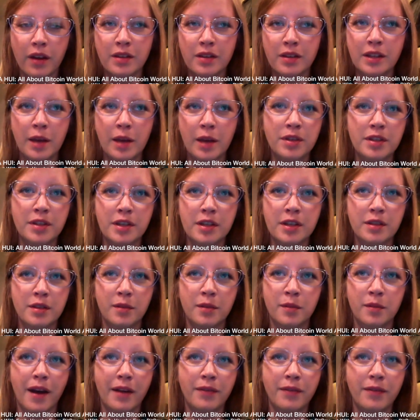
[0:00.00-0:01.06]

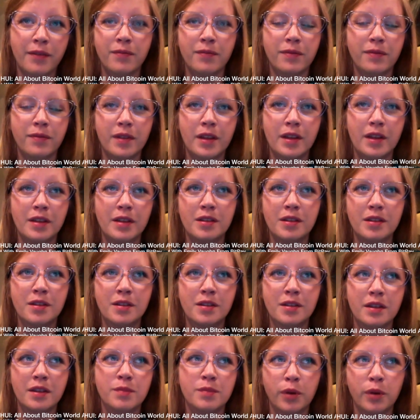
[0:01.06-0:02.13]
skepticism
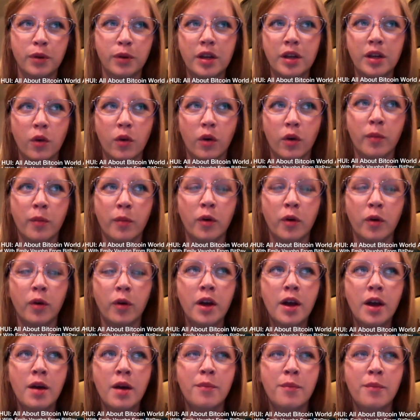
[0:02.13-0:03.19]
is pretty normal,
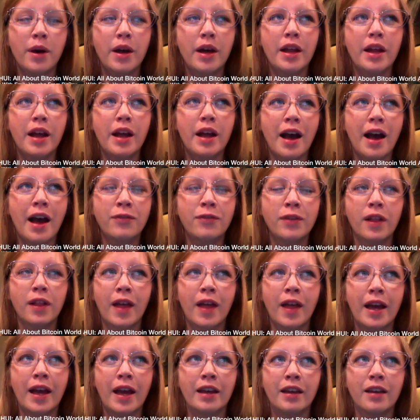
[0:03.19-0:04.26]
but I feel
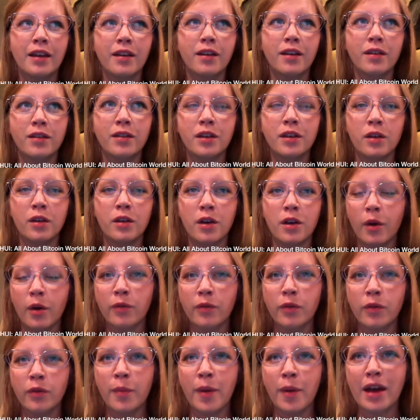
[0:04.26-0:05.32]
like
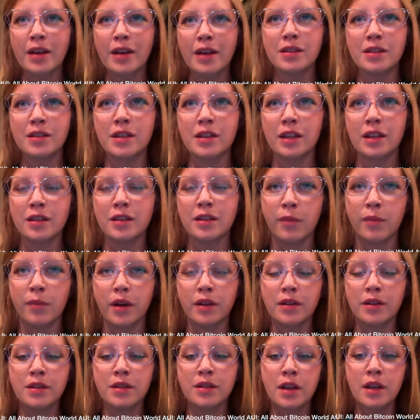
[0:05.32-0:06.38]
over the past 6
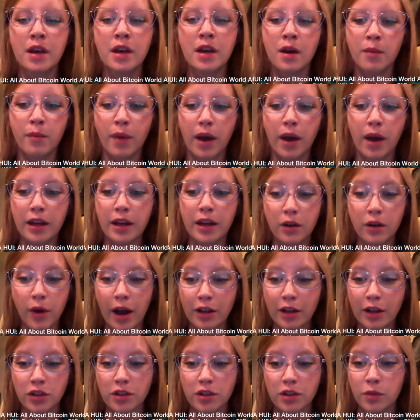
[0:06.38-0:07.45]
months, my
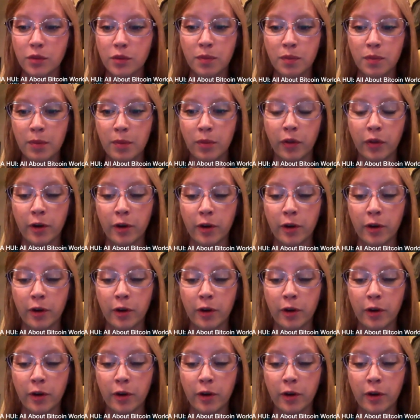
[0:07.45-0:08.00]
interactions with people